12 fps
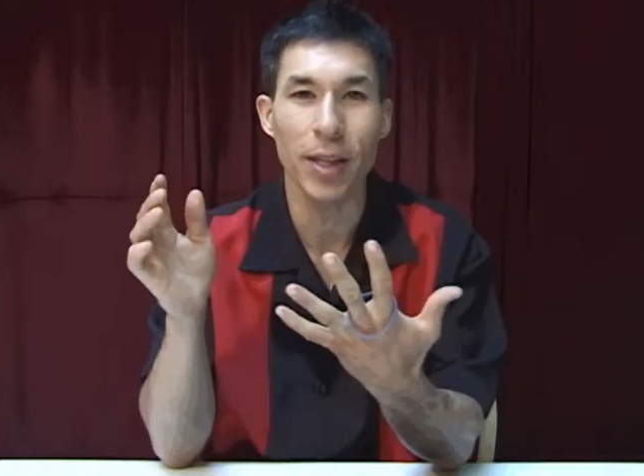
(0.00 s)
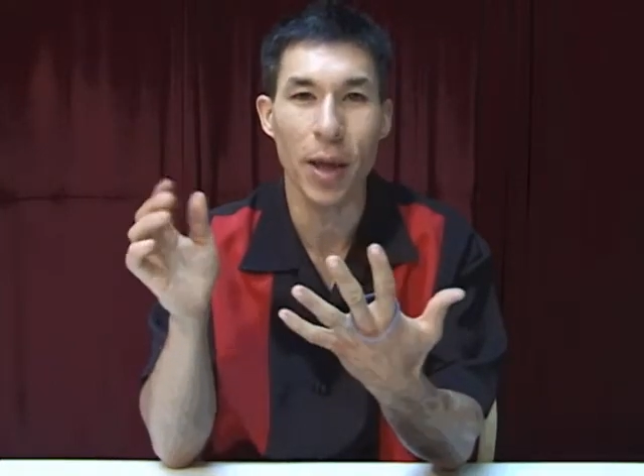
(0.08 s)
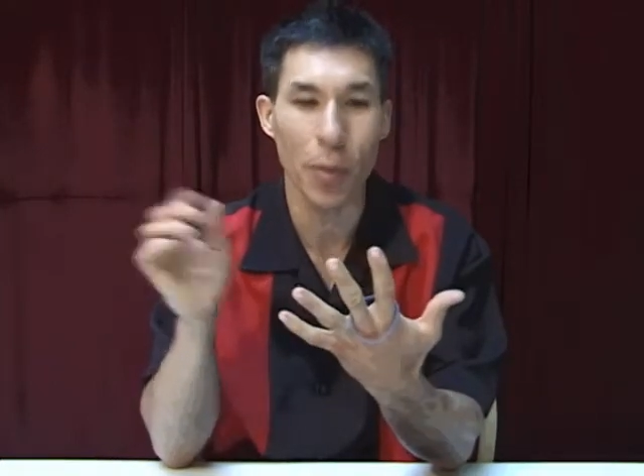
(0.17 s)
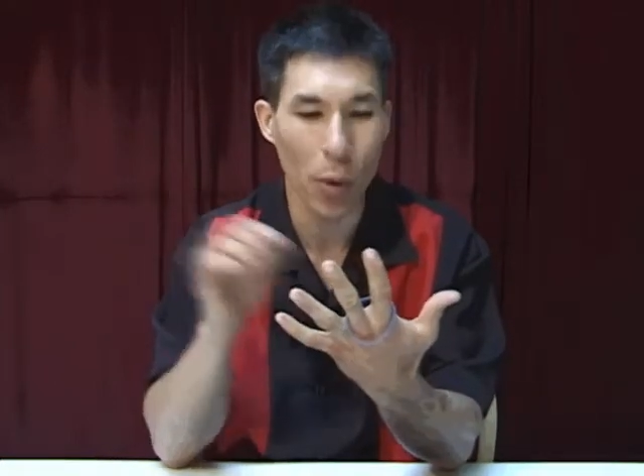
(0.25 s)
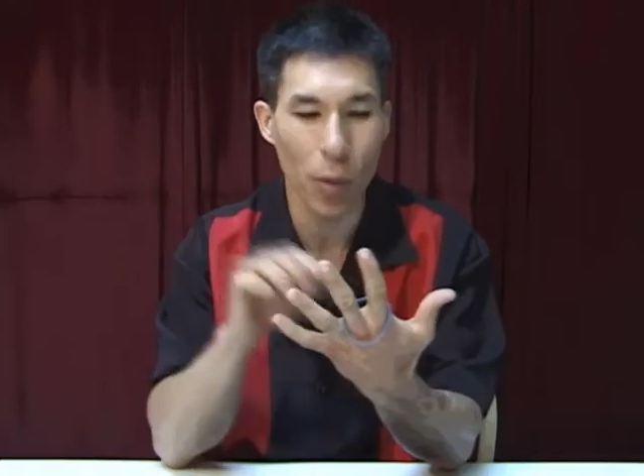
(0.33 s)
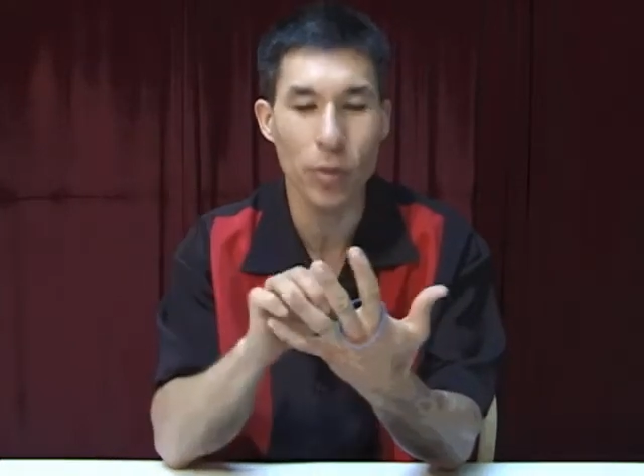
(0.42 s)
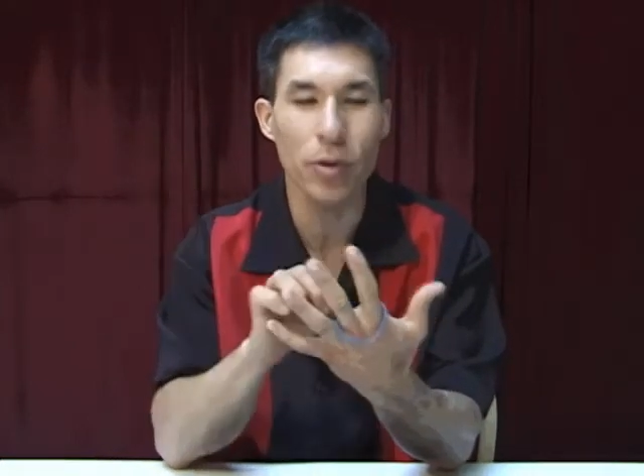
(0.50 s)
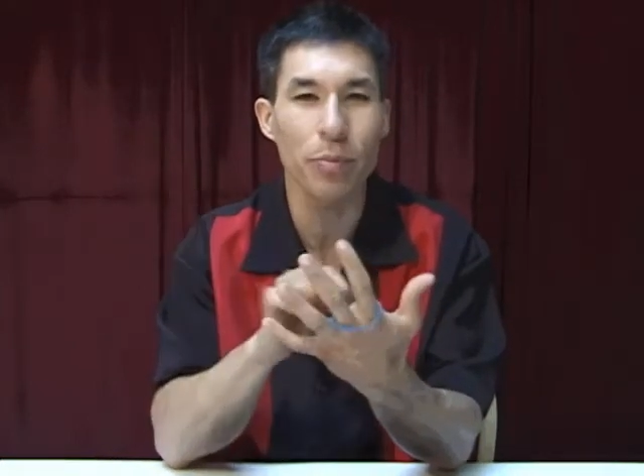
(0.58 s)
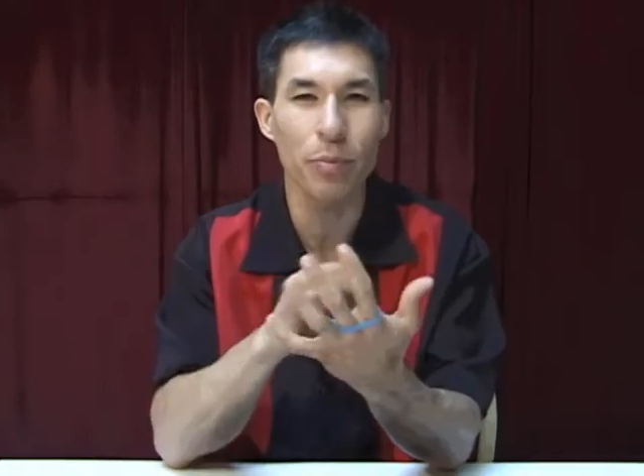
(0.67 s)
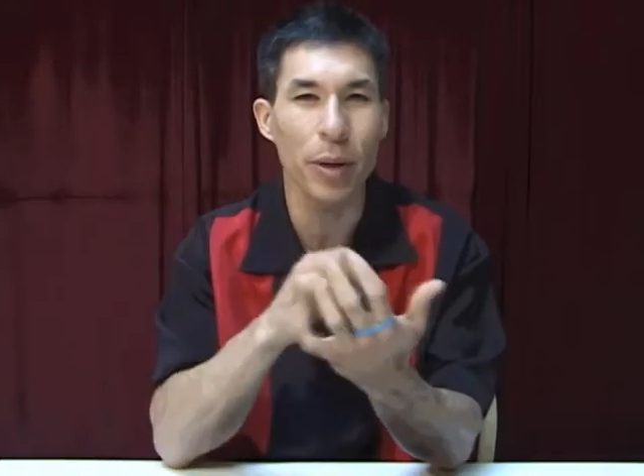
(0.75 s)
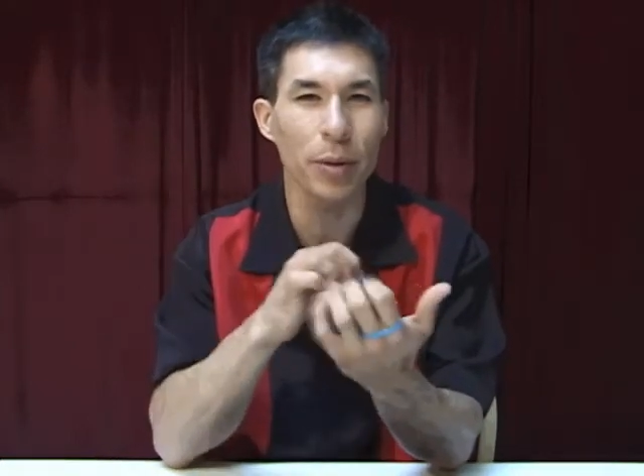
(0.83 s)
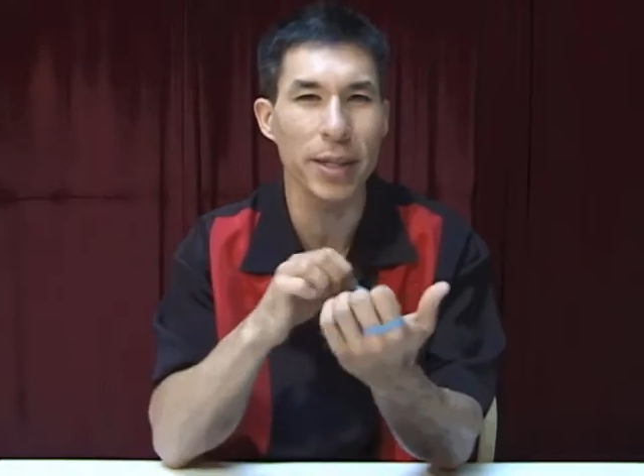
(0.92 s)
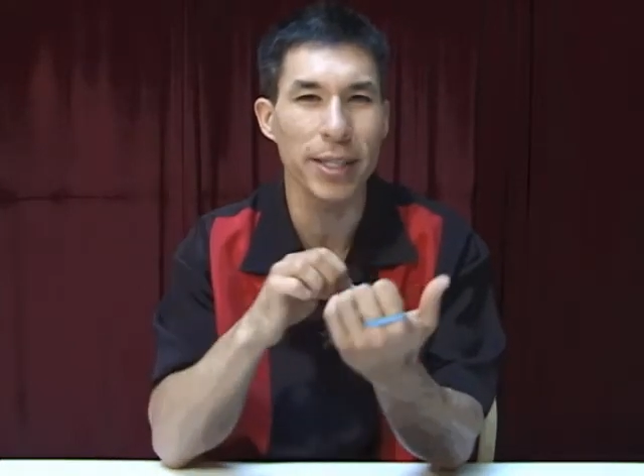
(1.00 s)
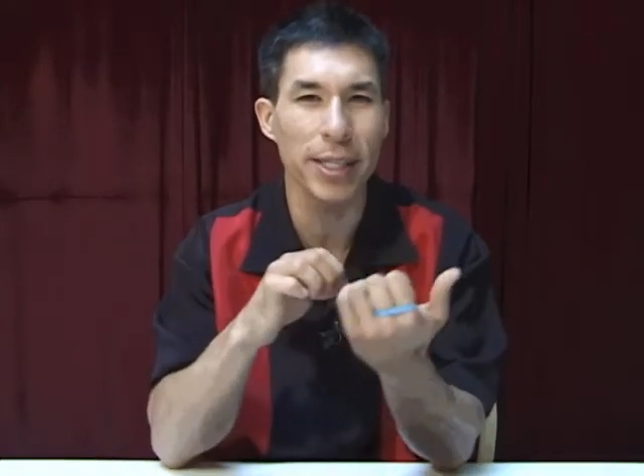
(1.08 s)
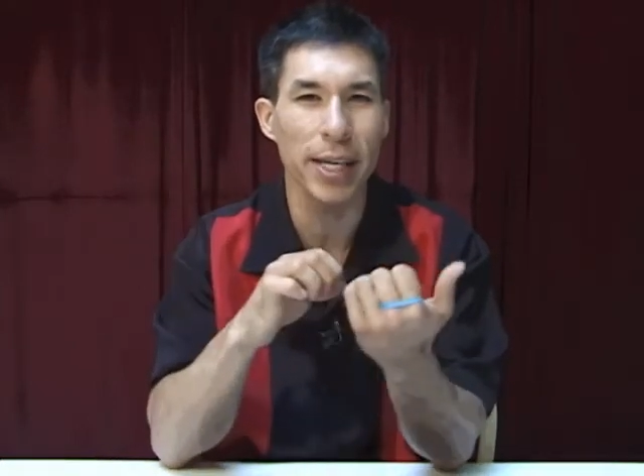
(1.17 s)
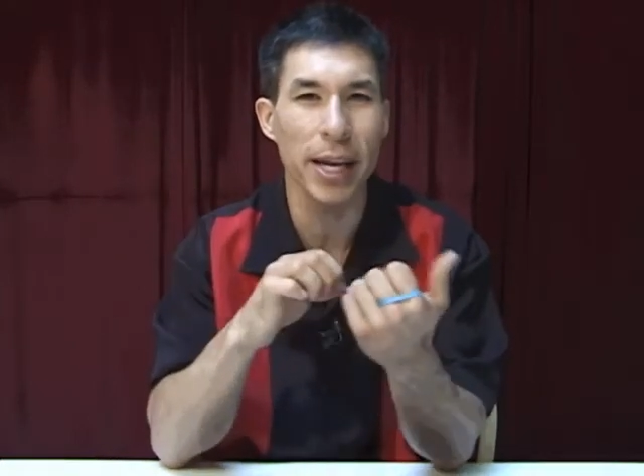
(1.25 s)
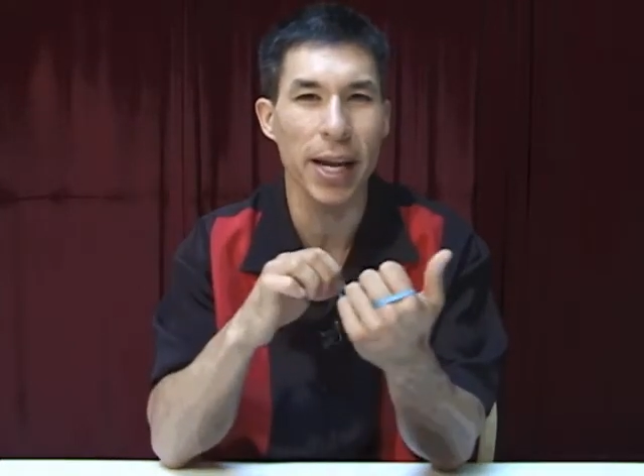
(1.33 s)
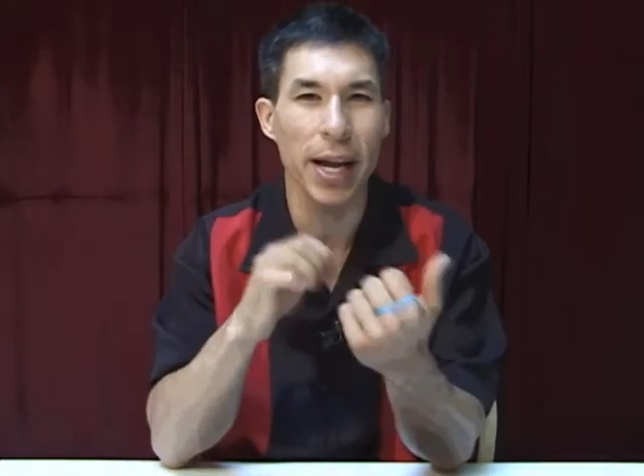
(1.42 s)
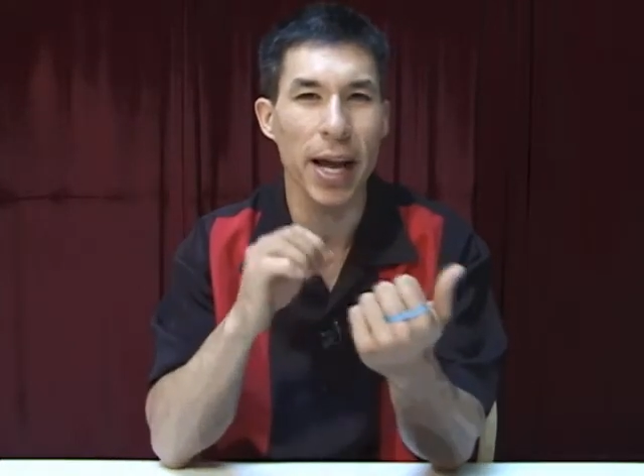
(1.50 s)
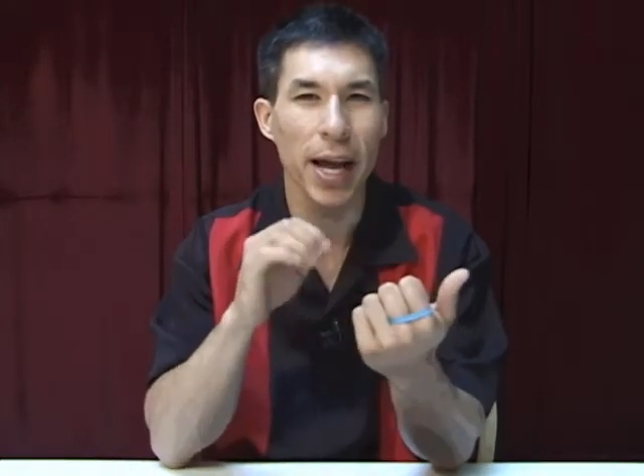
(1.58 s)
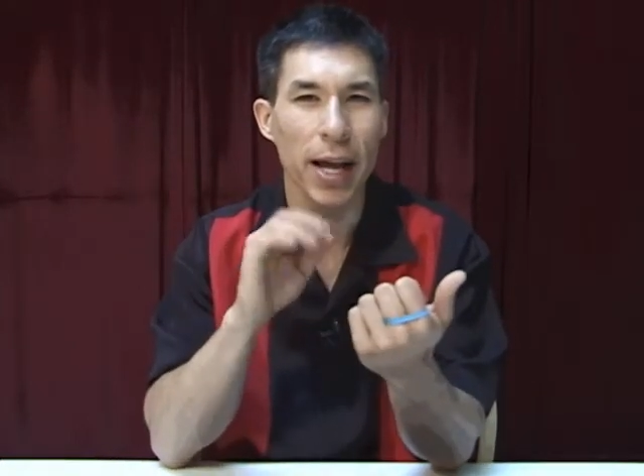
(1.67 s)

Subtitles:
they won't be able to see